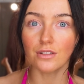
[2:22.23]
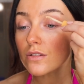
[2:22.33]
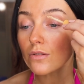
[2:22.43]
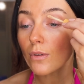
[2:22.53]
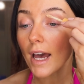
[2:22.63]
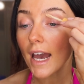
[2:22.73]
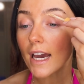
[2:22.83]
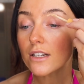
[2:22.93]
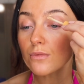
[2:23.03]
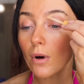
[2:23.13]
So
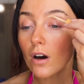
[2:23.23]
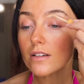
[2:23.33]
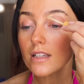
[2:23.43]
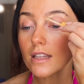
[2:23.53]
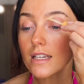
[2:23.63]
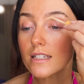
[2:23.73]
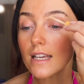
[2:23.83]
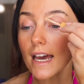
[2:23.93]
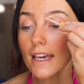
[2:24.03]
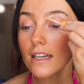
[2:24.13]
Ed was the
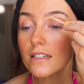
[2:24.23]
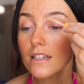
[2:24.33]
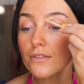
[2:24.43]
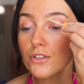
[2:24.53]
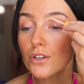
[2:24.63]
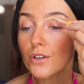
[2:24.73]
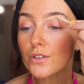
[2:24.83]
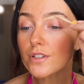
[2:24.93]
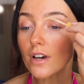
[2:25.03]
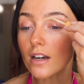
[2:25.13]
second of two
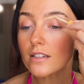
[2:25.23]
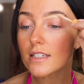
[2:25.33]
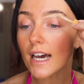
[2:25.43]
sons.